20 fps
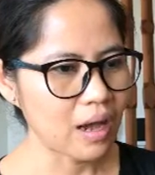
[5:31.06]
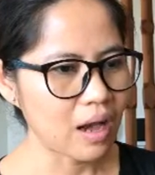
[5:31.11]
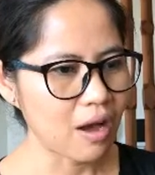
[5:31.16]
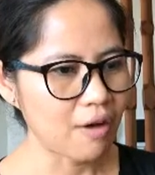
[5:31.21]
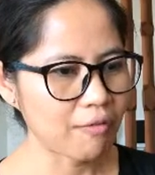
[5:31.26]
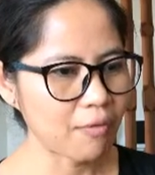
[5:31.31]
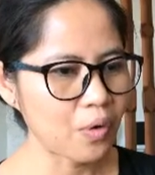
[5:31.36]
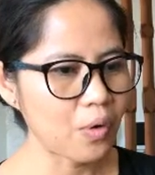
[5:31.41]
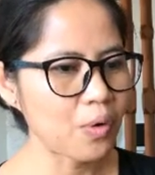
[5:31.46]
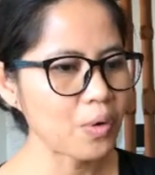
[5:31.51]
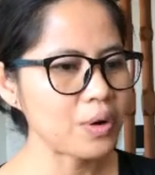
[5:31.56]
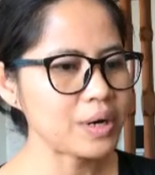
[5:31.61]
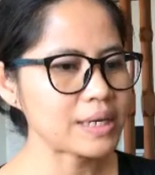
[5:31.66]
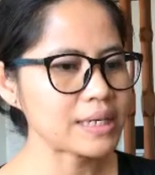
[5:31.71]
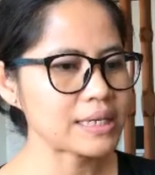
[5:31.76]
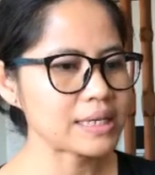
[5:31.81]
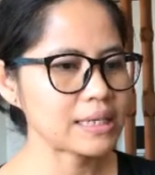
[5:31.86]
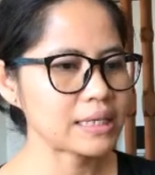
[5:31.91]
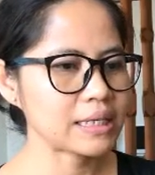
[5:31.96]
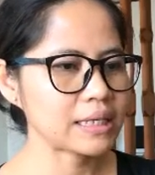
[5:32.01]
of
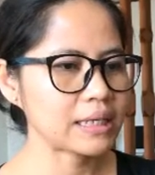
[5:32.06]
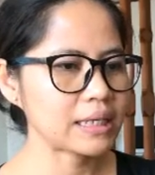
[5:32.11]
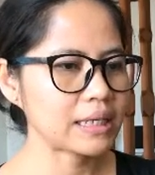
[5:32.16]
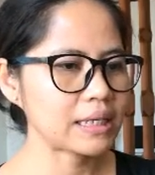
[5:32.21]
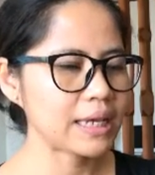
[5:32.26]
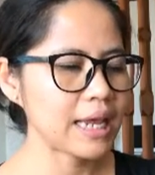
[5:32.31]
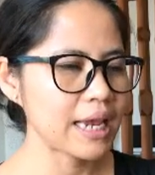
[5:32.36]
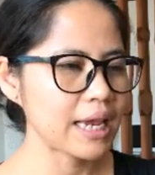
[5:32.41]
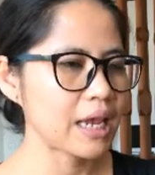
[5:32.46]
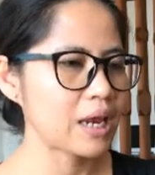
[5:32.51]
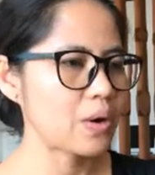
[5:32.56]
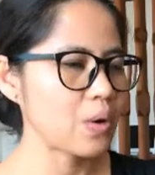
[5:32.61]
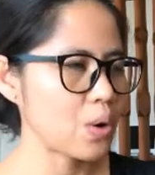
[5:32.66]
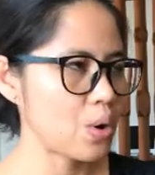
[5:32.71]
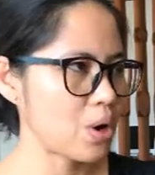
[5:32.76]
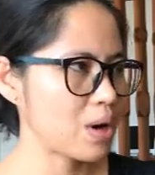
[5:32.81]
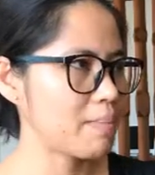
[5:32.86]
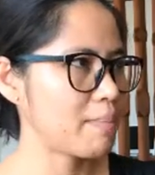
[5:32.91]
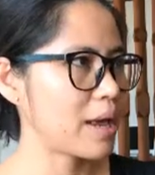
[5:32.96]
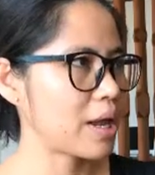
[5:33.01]
course they can
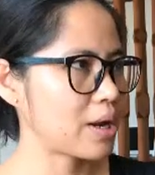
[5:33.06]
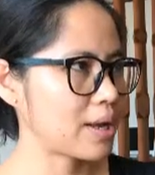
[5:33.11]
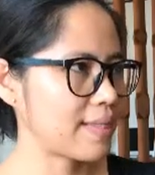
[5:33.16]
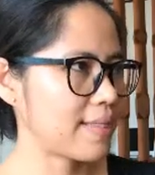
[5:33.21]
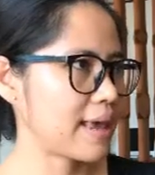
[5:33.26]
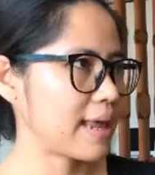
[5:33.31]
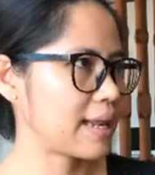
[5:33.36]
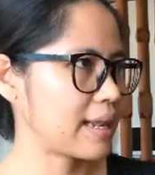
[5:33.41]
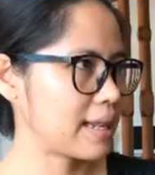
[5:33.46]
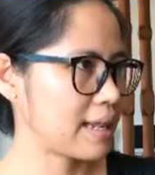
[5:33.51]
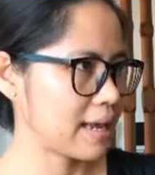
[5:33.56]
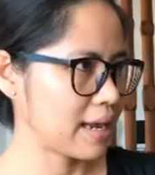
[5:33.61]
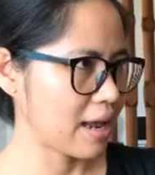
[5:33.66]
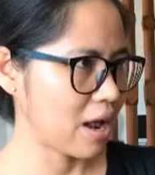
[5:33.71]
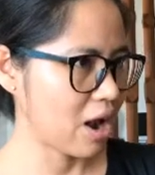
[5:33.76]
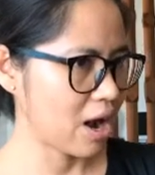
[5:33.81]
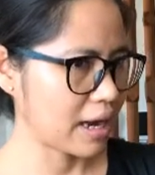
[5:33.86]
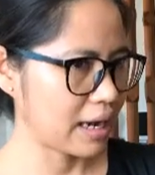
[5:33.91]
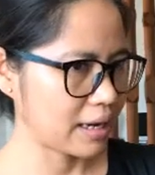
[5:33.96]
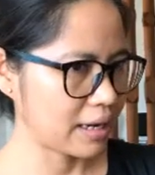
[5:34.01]
earn better than they
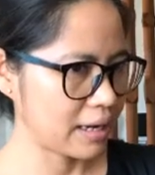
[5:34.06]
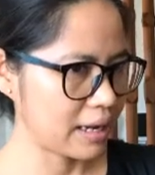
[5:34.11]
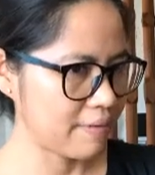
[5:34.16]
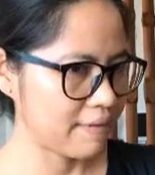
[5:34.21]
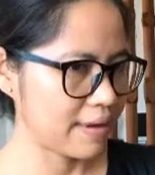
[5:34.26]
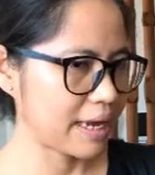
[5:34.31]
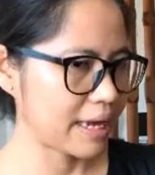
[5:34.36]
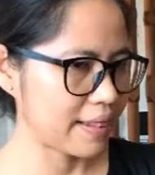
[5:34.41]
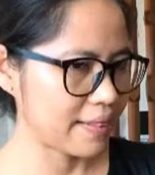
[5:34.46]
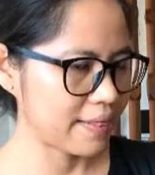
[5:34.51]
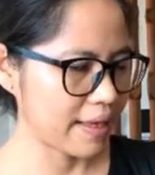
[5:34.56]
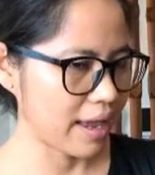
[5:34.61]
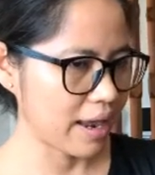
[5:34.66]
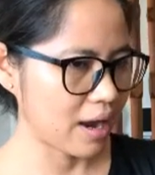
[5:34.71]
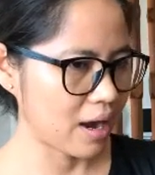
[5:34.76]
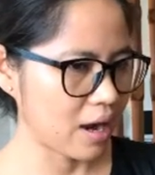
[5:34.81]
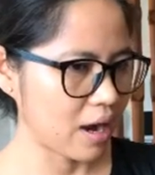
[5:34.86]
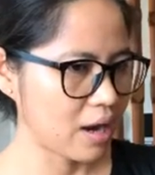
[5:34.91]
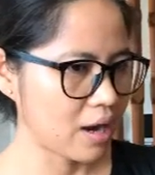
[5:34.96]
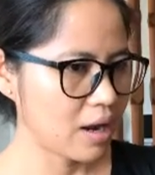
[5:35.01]
are living in
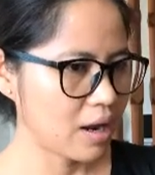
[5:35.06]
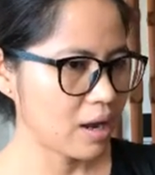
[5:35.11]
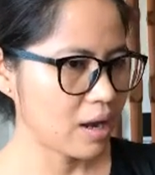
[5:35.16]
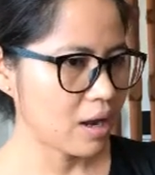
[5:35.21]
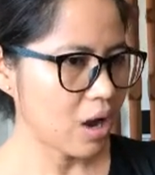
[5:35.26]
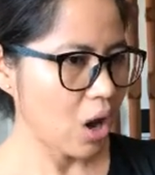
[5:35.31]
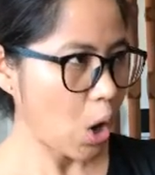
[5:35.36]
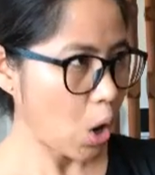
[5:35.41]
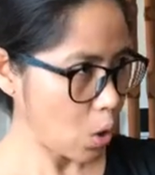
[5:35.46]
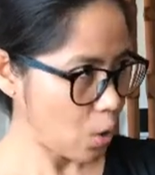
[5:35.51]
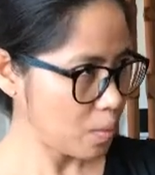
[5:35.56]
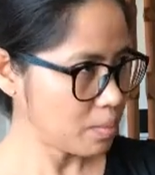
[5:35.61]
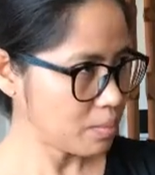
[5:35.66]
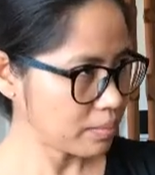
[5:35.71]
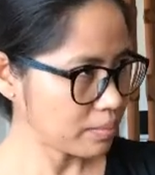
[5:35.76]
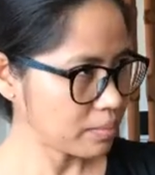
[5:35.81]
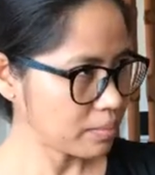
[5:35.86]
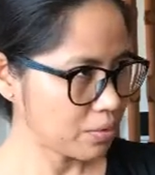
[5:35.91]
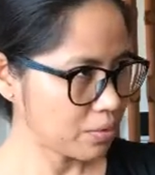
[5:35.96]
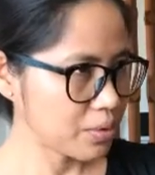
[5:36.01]
their
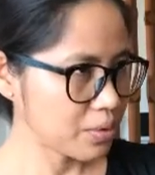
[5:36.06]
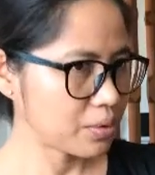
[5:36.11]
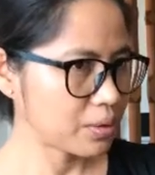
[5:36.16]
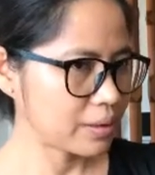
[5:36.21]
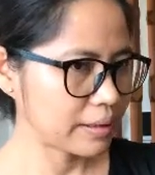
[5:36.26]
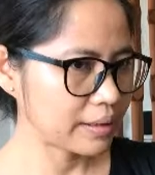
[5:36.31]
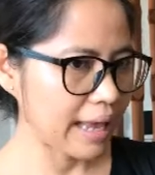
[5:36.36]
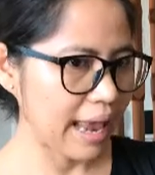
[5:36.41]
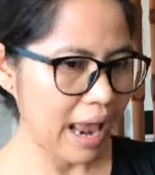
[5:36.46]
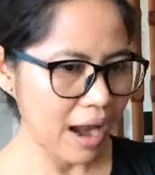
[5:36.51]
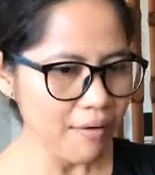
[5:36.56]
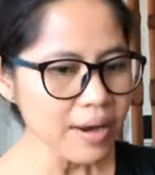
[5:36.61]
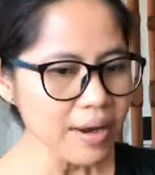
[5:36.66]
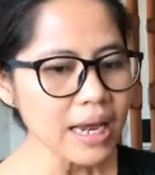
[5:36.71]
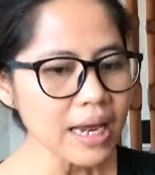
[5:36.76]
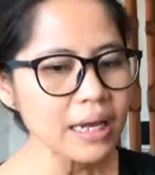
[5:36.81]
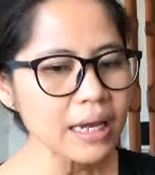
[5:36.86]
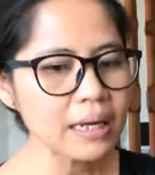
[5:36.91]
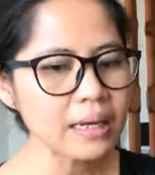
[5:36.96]
home rural area